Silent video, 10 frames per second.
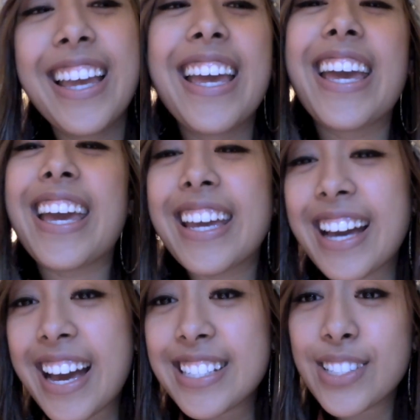Hey
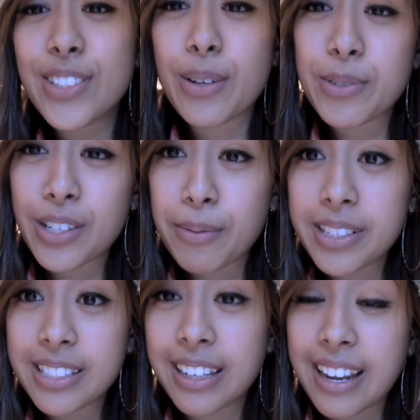guys, it's your girl Michelle
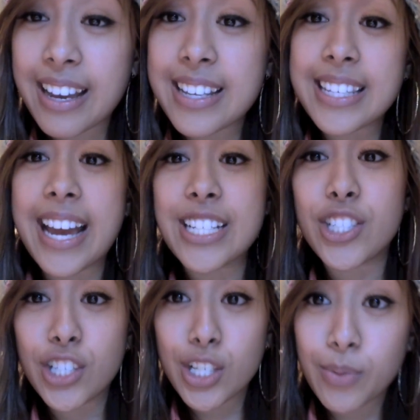Martinez. I
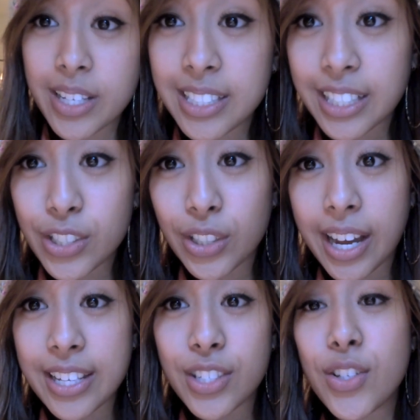just want to let you
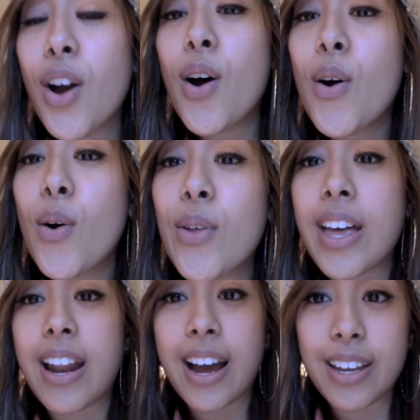guys know
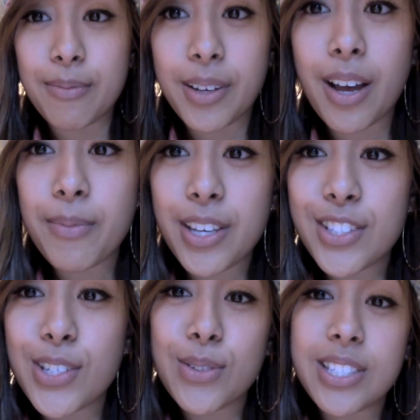that I am coming
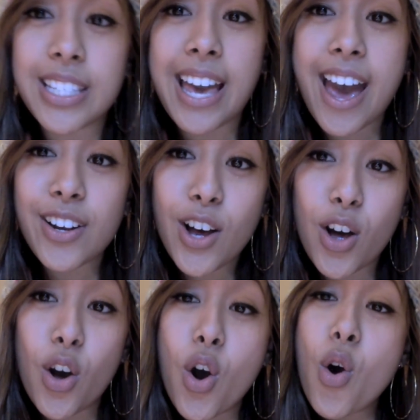to
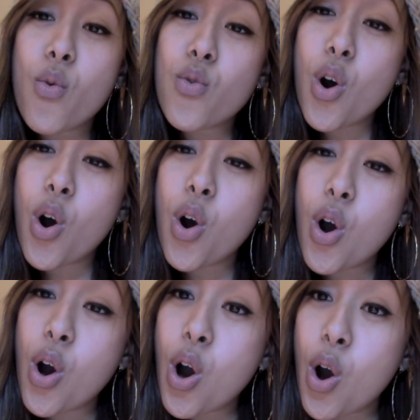Seattle.
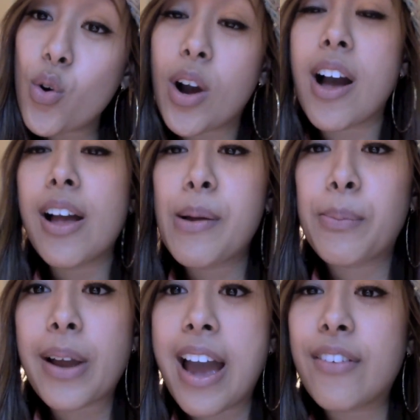Woohoo!
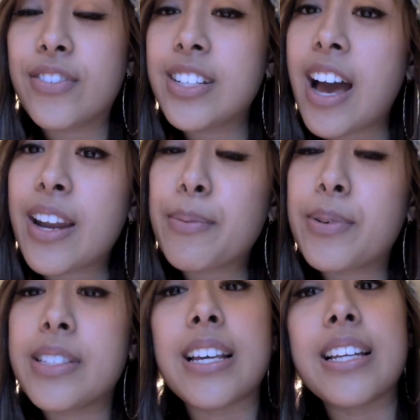Brian Franada
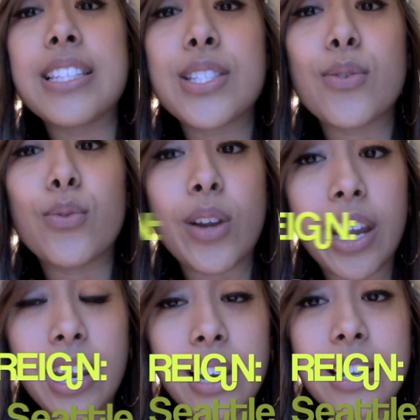presents
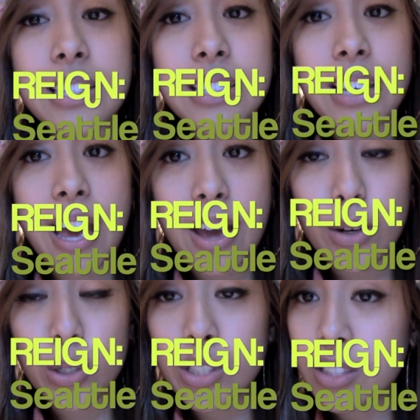Rain
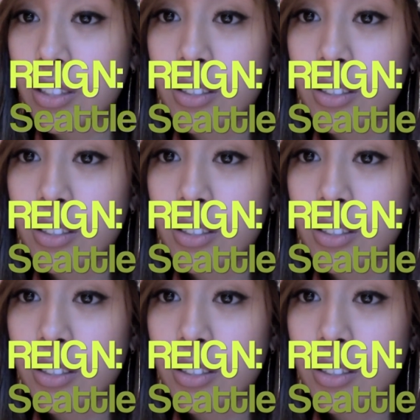Seattle. This is the third